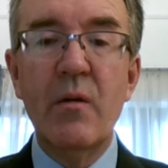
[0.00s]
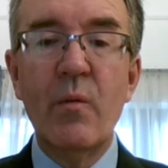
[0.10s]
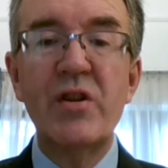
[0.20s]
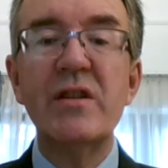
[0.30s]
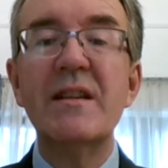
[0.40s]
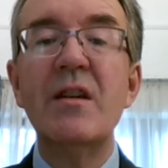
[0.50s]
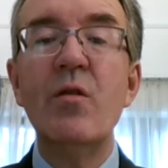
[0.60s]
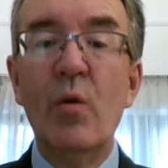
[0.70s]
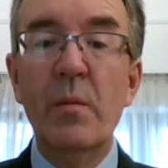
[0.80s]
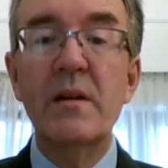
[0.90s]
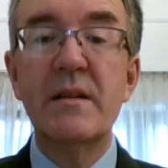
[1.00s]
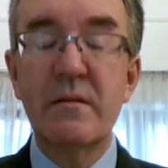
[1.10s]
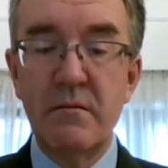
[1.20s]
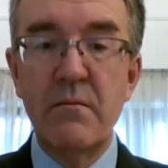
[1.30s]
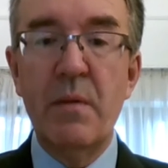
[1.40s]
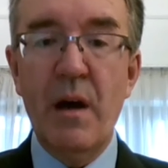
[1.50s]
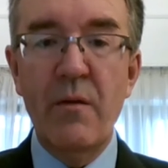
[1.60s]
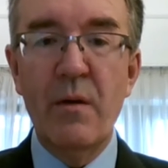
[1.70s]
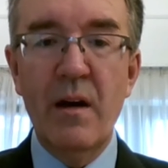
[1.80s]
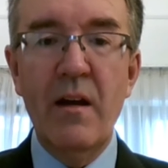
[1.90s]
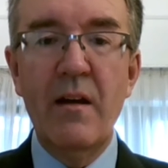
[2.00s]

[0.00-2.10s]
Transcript: which is enormous, by the way,